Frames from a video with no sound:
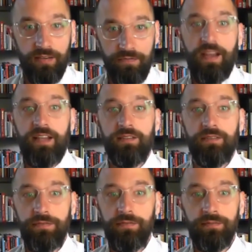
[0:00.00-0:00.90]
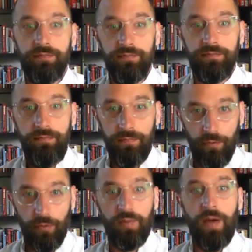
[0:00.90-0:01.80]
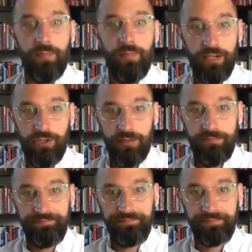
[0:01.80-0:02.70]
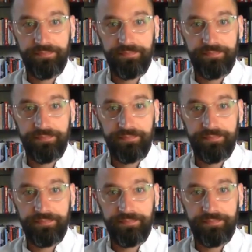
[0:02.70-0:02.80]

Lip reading: effective for the population.